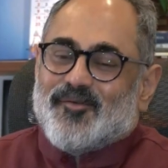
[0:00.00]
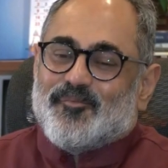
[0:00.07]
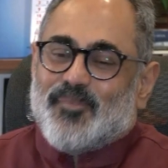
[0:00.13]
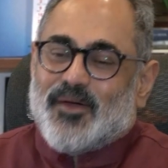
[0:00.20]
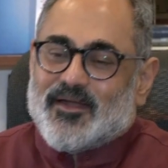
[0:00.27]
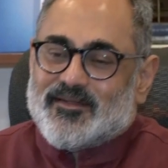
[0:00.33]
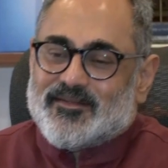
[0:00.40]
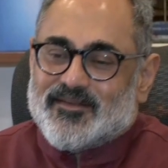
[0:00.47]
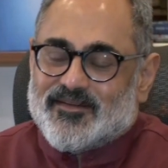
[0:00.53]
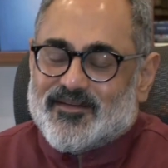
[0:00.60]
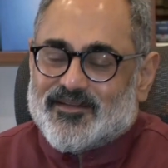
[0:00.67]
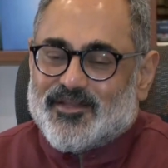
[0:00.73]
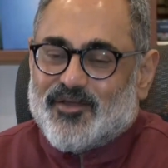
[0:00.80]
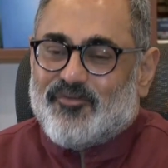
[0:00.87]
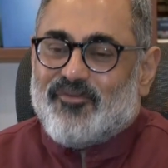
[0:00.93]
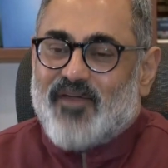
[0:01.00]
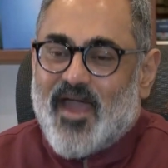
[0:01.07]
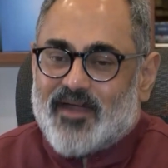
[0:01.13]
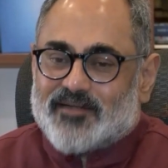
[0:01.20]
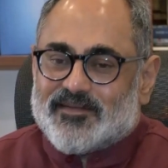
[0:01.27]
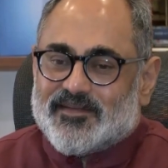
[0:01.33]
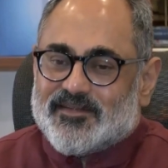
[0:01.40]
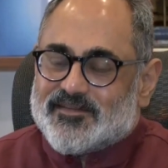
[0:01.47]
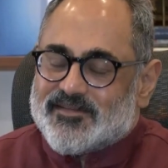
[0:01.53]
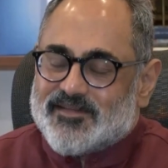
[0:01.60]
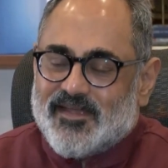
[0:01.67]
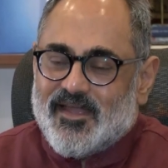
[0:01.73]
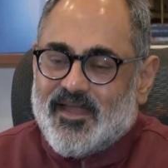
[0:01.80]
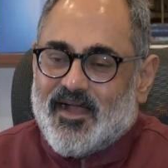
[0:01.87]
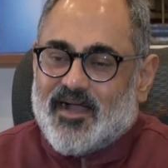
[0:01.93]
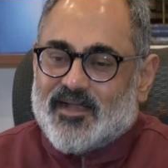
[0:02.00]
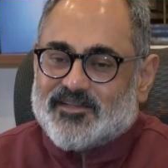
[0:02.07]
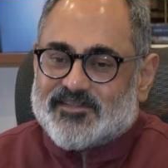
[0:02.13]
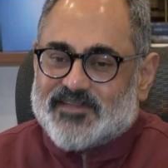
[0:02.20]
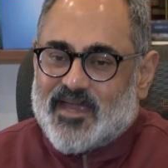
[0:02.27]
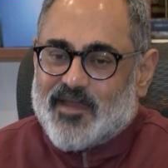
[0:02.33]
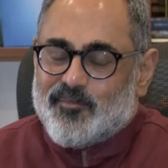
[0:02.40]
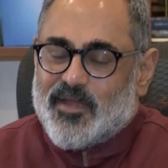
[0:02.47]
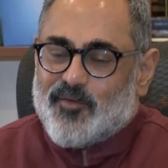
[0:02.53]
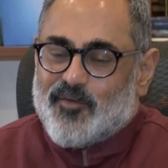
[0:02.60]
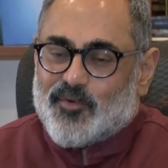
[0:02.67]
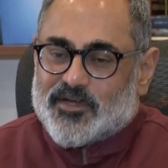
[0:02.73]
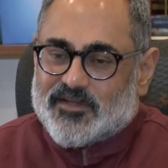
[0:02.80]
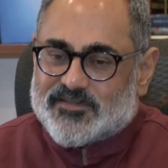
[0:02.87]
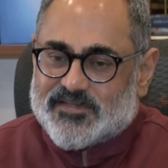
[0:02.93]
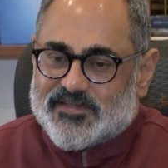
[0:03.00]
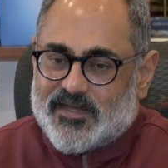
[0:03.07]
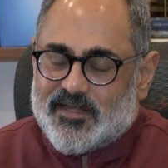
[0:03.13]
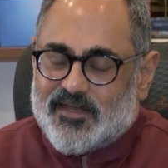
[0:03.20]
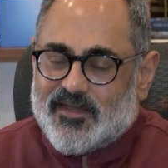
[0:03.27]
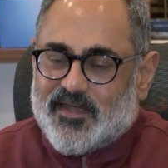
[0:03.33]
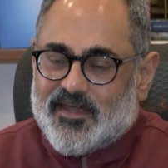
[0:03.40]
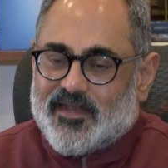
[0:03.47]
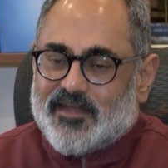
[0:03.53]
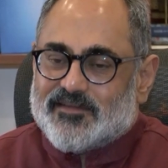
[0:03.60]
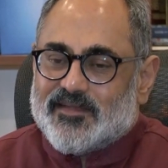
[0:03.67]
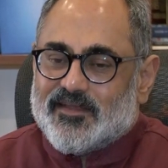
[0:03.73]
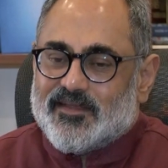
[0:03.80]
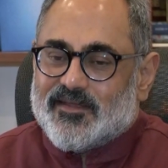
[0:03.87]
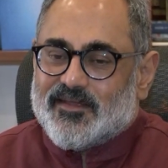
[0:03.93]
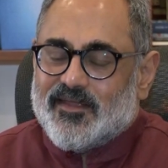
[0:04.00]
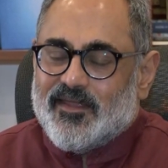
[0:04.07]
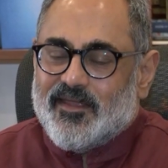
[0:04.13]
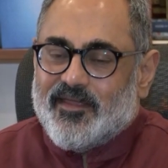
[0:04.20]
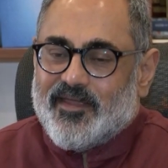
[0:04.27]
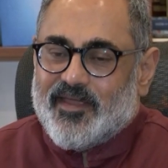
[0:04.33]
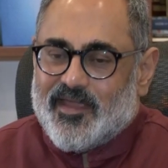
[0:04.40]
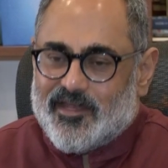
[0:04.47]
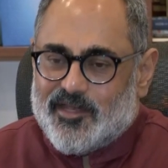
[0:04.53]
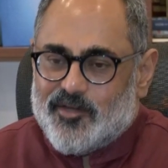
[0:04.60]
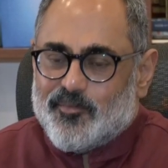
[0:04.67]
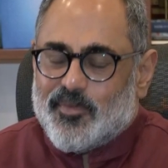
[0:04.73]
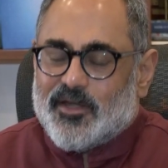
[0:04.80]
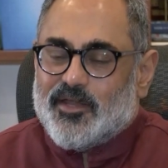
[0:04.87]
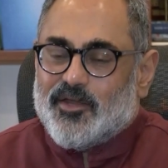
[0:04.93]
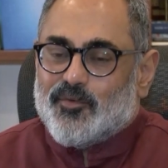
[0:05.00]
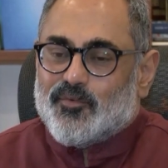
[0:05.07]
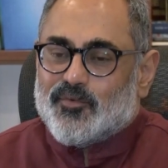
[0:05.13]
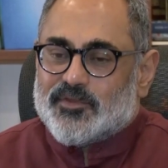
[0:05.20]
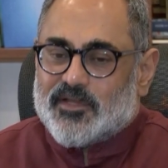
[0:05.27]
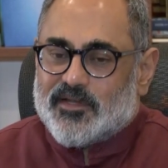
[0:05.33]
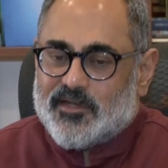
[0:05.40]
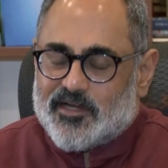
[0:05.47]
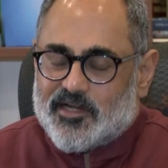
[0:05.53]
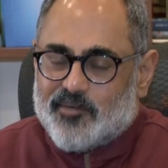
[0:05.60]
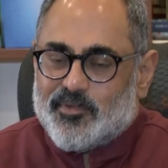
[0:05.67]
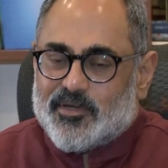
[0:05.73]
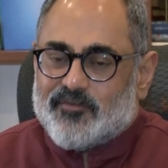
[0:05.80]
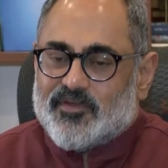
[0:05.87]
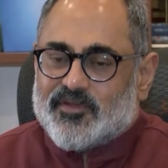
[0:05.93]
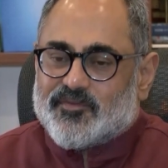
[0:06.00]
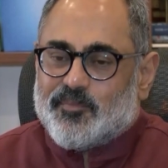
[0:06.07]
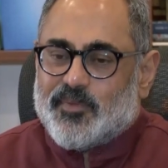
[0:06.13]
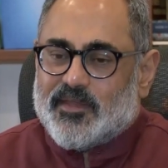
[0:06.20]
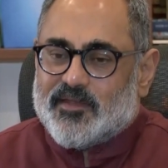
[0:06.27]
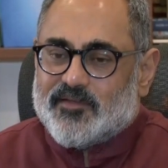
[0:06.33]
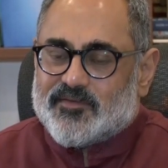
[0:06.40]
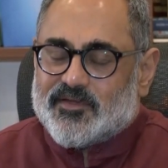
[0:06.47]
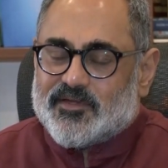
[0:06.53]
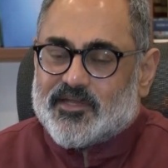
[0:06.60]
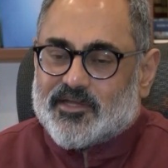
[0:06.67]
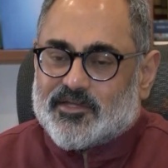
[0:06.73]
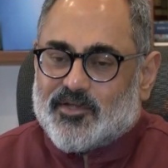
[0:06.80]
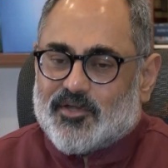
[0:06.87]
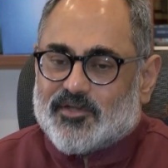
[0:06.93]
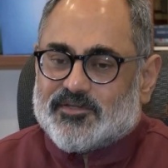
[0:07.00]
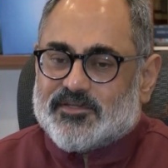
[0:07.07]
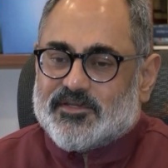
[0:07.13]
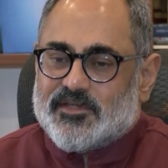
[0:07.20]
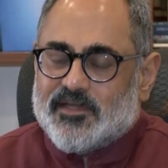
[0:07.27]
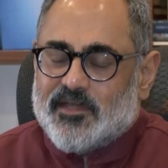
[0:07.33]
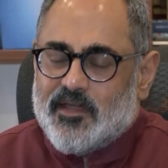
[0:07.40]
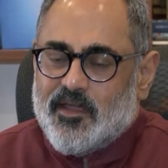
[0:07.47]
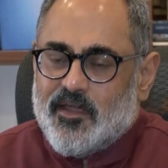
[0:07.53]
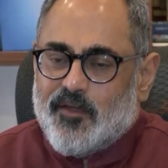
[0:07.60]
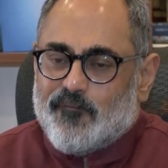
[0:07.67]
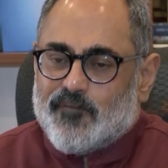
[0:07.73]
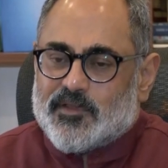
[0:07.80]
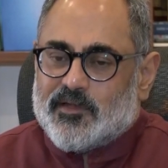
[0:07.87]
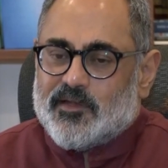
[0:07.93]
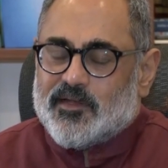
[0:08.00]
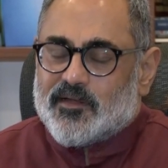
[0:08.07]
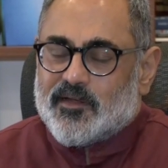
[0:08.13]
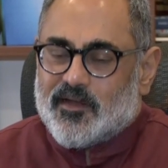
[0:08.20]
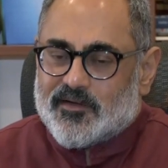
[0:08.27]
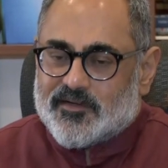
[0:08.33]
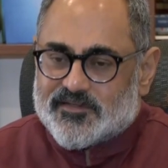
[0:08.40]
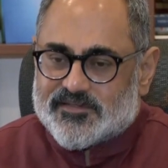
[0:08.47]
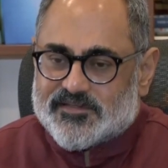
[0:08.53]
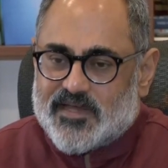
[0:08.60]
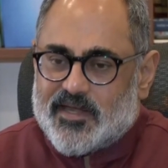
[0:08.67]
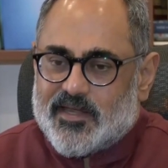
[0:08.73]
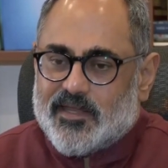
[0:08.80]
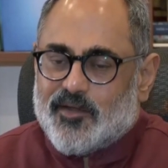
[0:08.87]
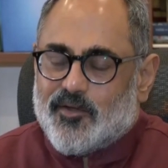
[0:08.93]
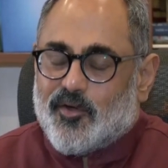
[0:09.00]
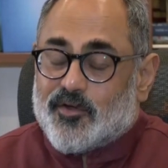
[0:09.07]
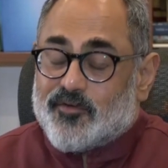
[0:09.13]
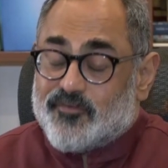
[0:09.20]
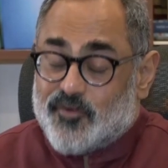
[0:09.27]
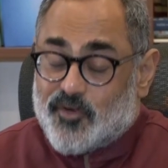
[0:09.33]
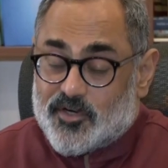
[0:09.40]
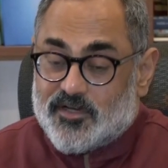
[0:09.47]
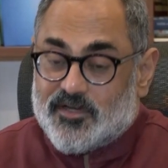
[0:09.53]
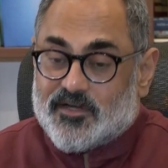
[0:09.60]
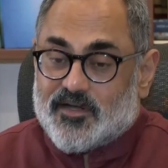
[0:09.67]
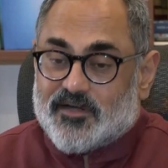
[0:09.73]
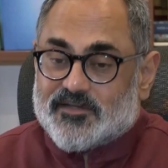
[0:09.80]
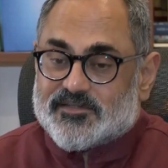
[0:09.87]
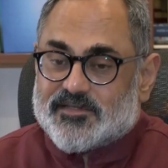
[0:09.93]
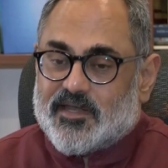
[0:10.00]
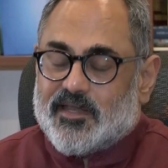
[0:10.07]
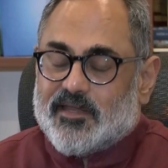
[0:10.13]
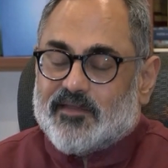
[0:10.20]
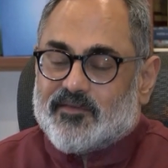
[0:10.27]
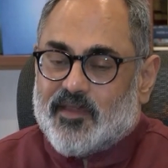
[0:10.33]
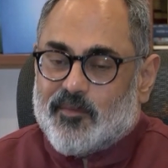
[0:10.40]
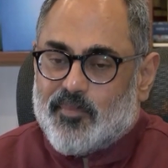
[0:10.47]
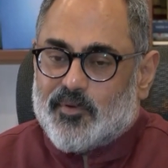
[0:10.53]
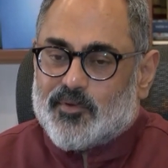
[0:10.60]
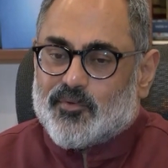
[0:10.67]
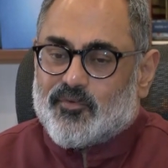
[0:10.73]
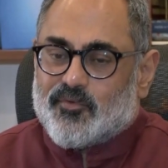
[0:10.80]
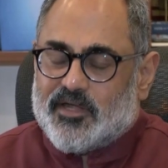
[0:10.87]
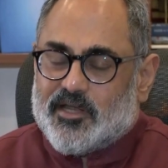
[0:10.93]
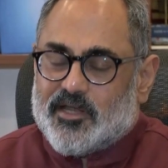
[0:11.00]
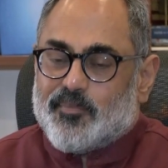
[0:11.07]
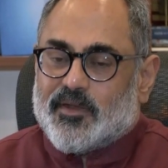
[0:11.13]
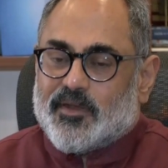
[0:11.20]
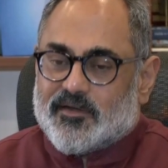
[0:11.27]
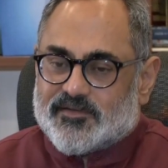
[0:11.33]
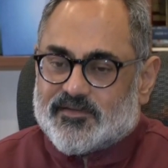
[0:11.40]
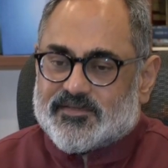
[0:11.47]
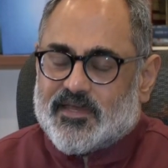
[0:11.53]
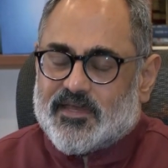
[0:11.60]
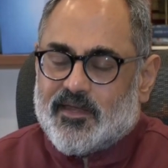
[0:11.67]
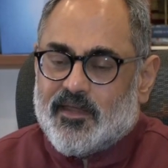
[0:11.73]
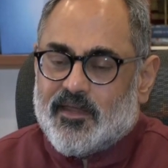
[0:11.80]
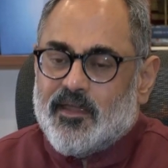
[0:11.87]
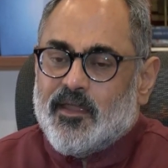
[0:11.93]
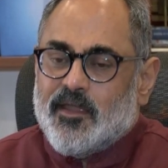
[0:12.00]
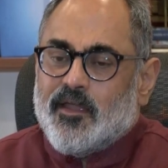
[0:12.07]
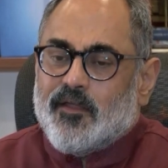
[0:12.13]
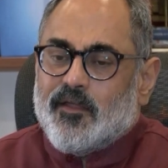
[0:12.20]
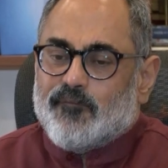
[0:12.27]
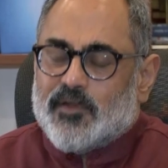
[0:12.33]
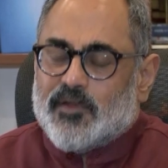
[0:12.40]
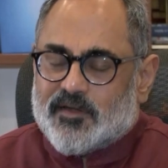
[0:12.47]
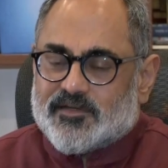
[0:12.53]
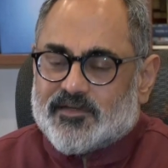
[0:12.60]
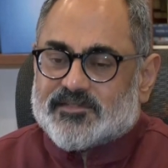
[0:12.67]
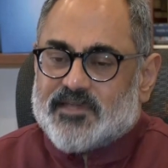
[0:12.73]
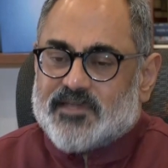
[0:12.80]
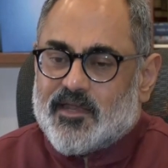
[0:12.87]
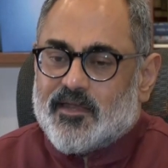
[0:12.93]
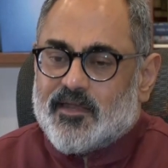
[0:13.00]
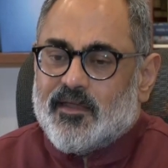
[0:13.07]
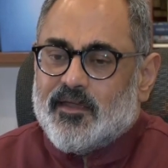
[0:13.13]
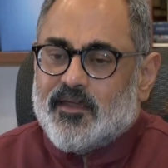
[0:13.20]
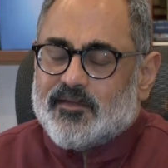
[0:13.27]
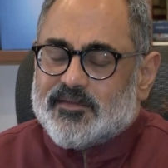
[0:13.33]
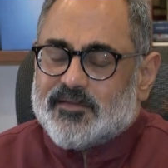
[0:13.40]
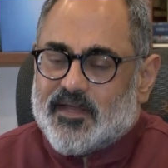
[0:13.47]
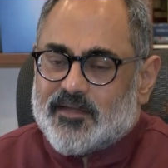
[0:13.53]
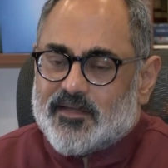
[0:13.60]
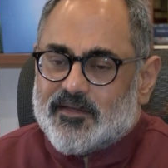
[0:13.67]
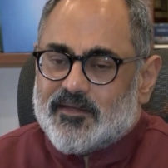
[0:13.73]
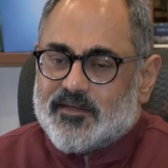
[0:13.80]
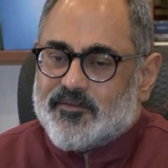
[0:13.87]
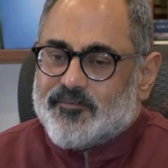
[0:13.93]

But the fact is, I stand by what I said, and I think anybody with a little bit of experience in technology, with a little understanding, or if not a little understanding, is able to read up and understand, will understand that